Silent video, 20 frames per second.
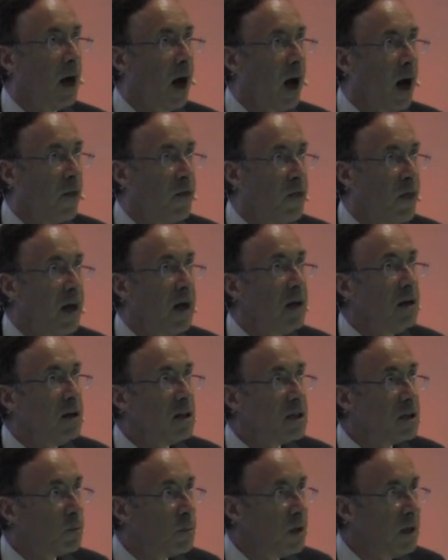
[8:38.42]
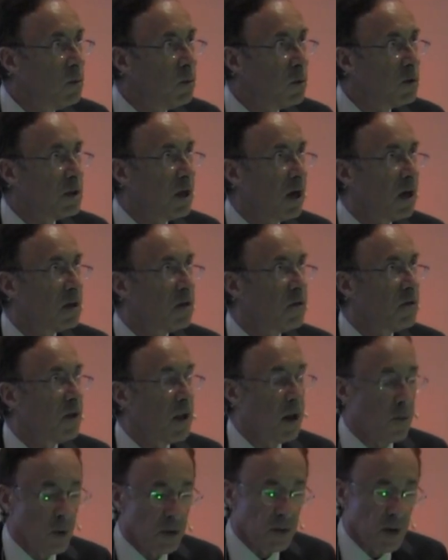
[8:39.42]
And then the spleen will start to fill
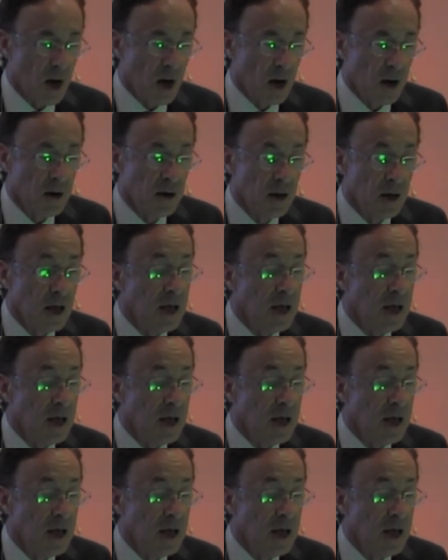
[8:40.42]
up with iron.